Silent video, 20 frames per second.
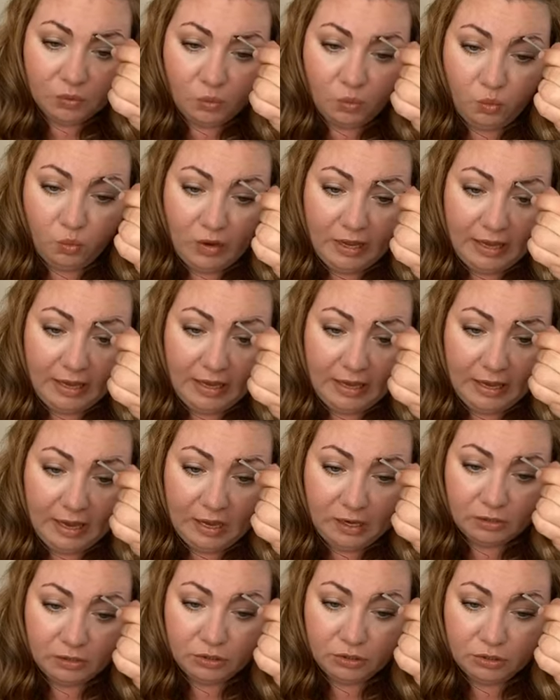way
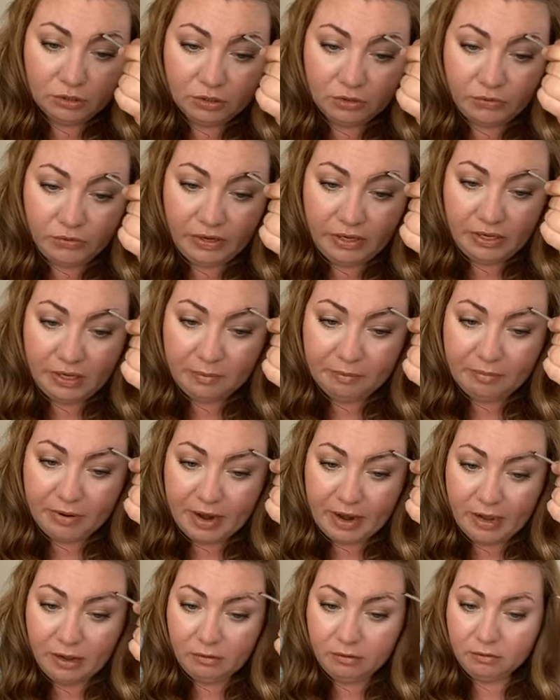how to create a
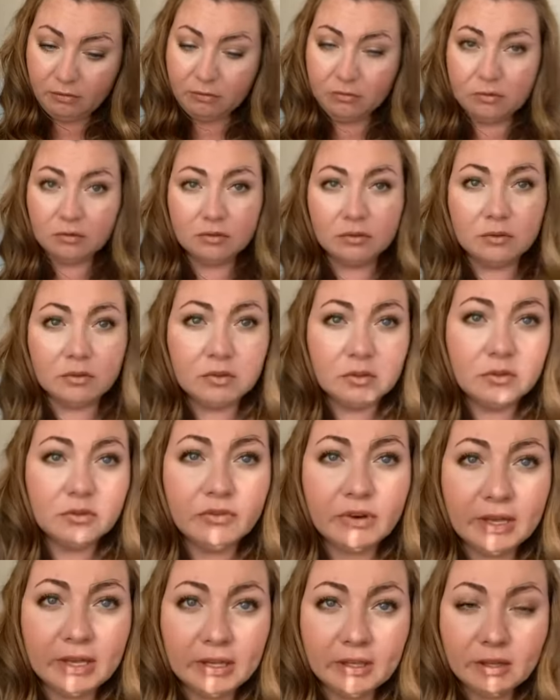brow,
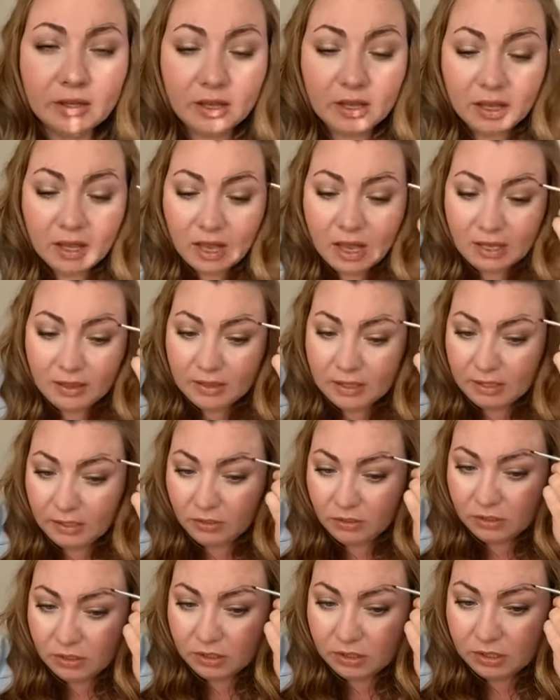right? And
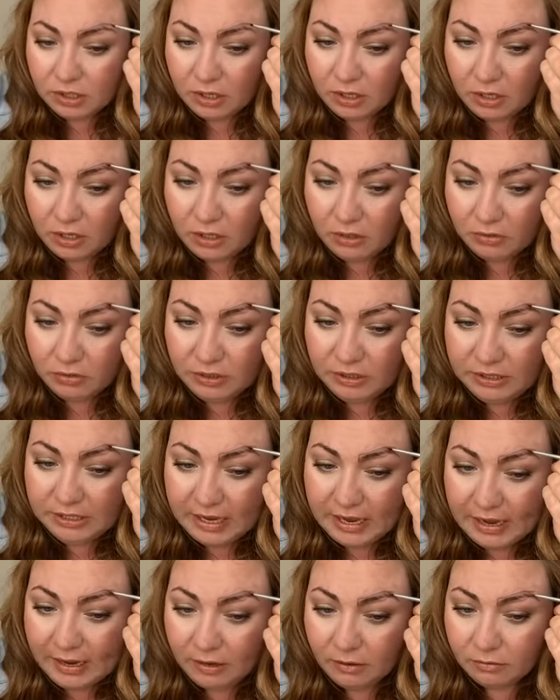then you're just gonna go
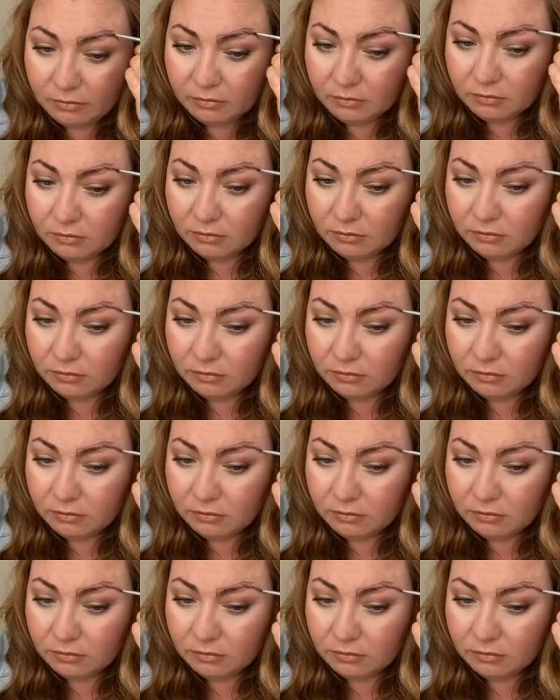down.